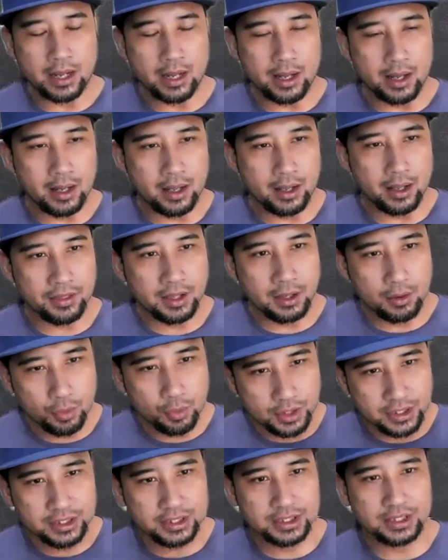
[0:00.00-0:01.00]
I think,
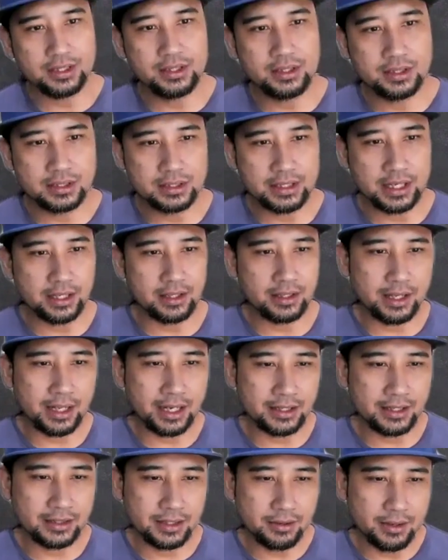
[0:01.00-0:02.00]
questions that
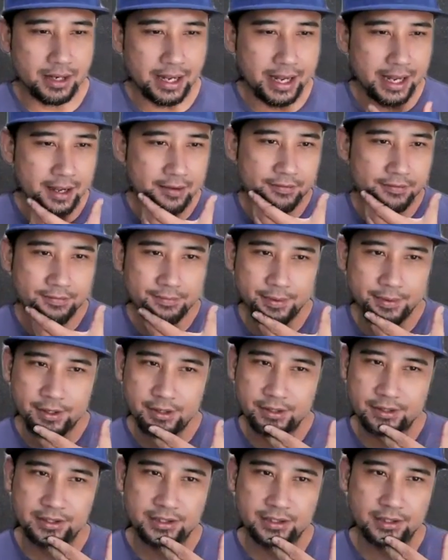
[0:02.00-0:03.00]
I still have,
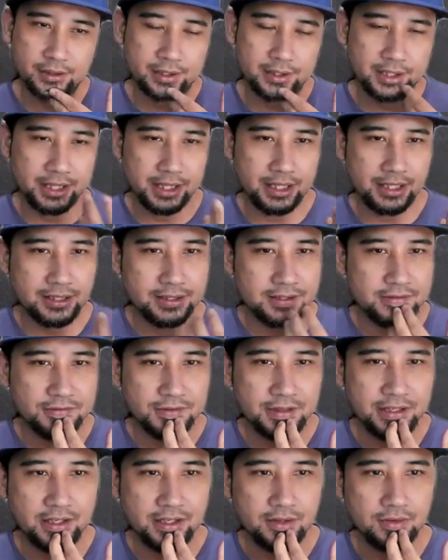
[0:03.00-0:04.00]
because, again, this is
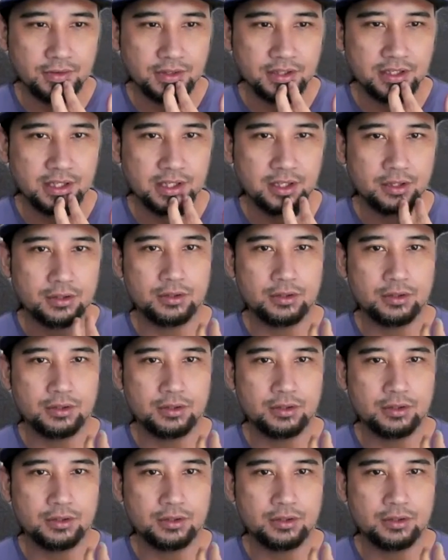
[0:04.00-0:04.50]
really interesting.